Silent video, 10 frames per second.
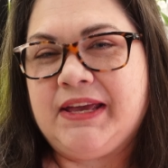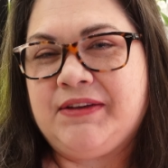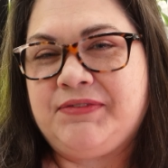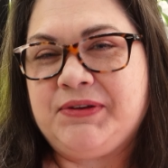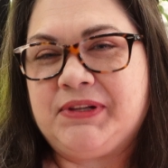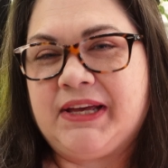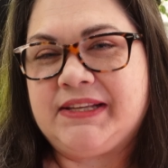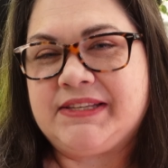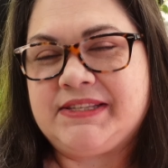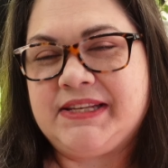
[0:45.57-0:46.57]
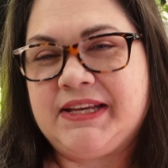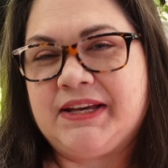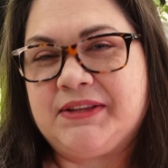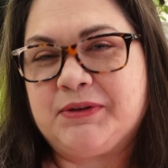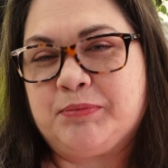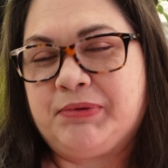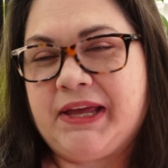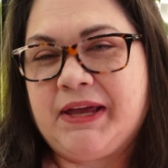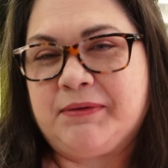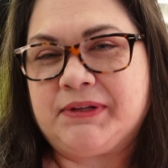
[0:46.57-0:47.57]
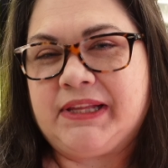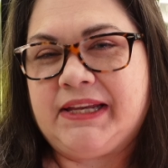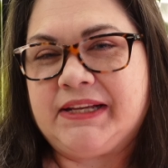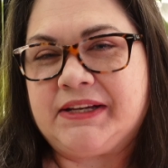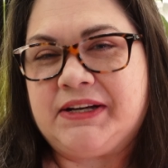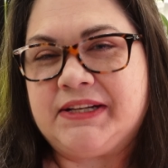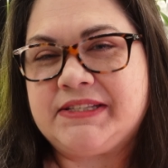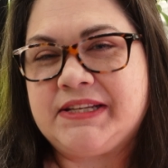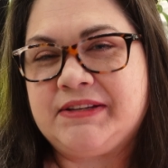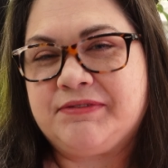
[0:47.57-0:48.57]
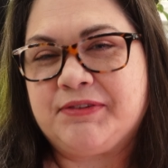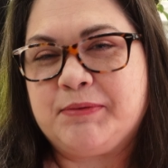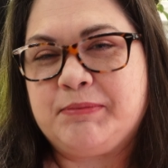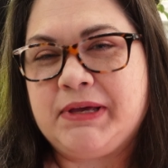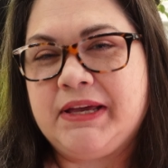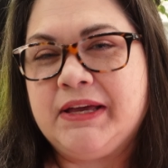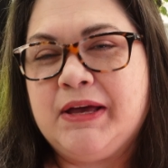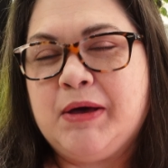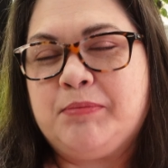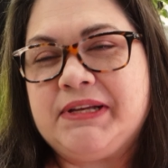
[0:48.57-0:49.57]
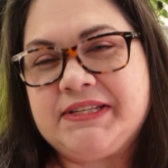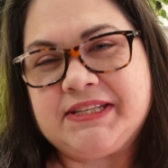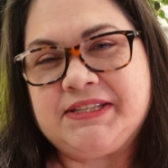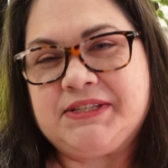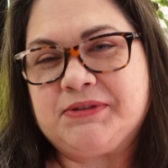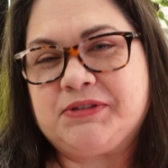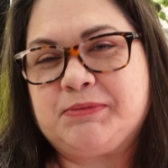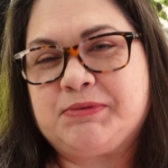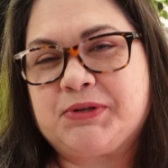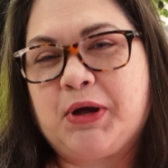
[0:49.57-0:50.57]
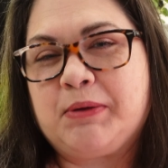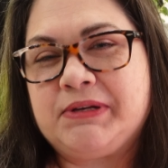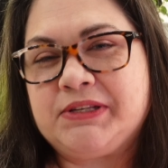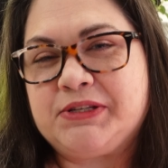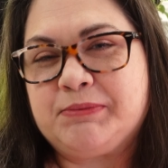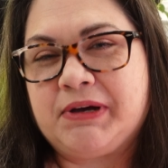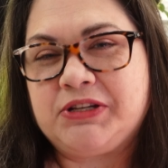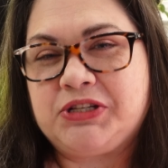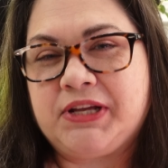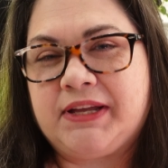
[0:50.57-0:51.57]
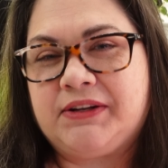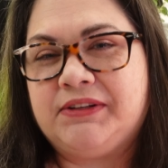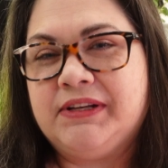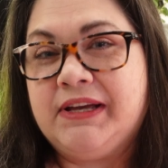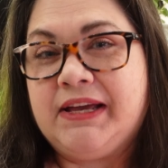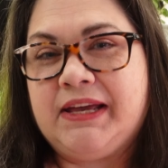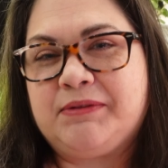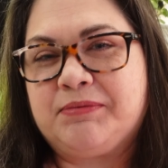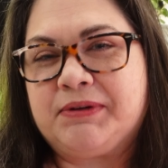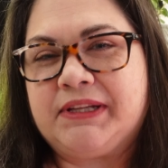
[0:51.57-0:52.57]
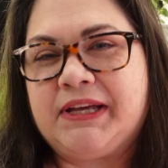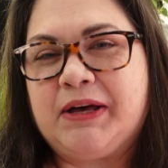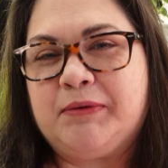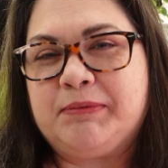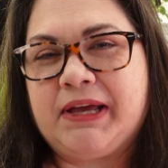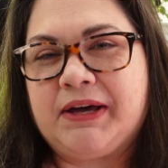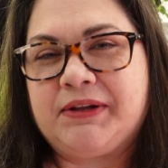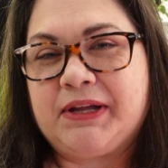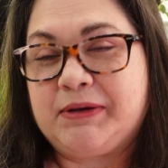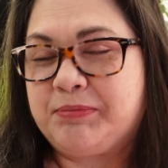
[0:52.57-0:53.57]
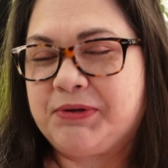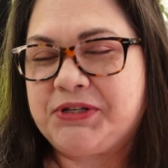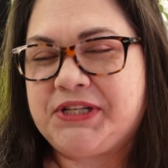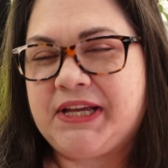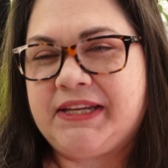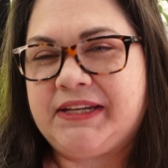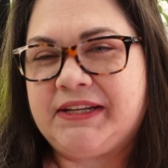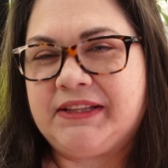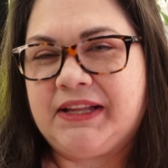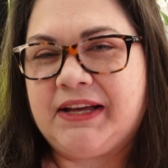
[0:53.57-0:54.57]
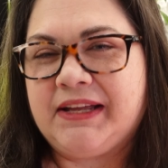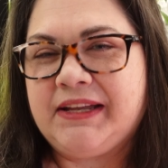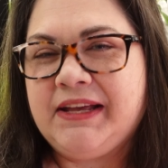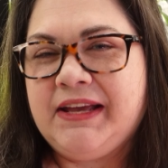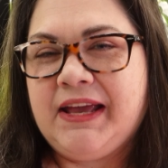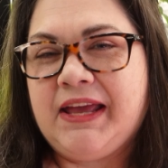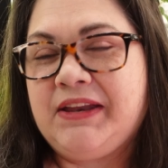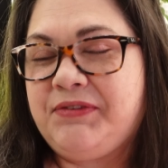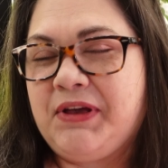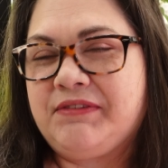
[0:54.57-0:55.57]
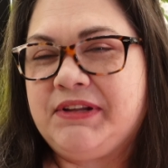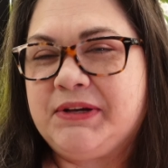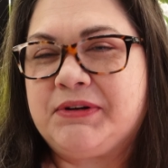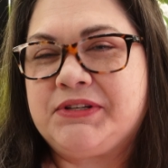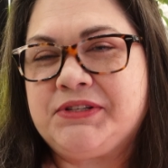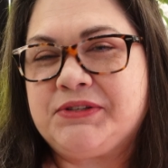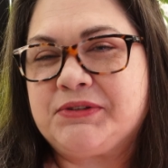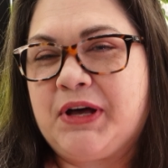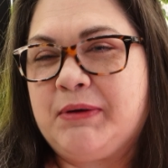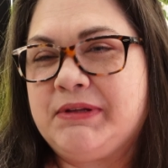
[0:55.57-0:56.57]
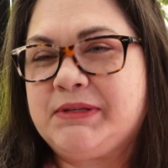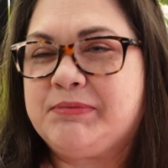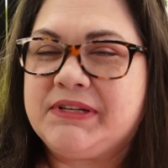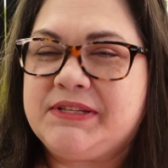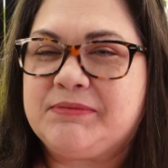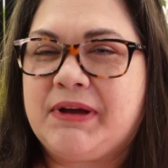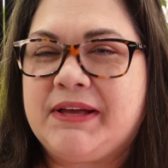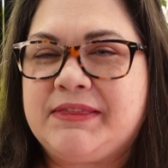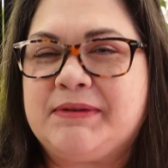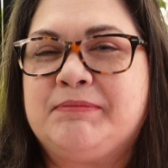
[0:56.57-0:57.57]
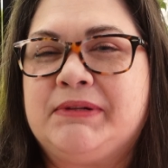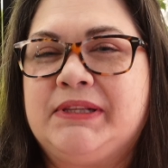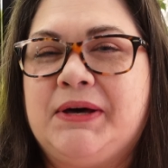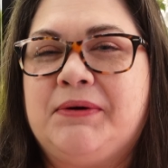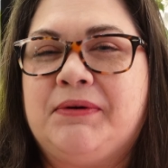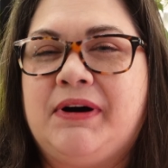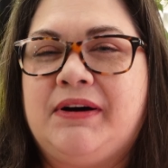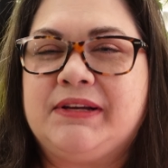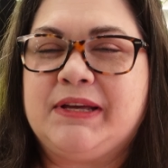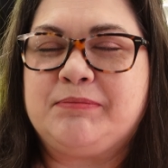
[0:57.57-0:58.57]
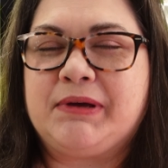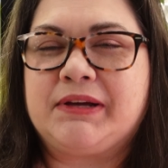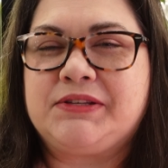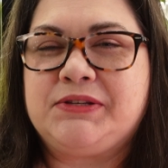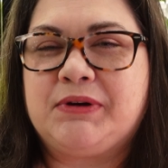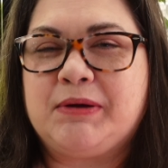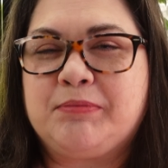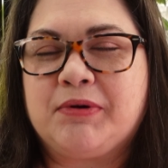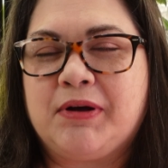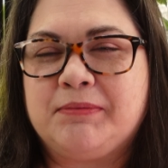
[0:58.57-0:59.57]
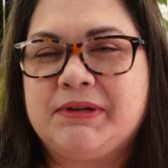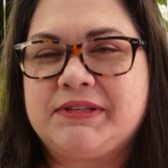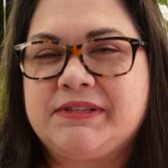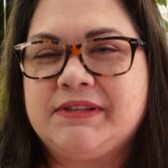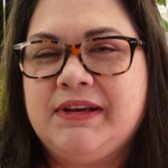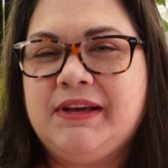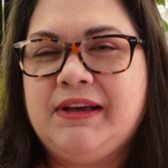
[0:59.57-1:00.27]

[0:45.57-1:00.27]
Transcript: If you'd like to see other plant related content from me, please consider subscribing to my channel. It really helped me out. I'd appreciate it a lot. And if you have any questions or comments, please write them below. I'll get back to you, I promise.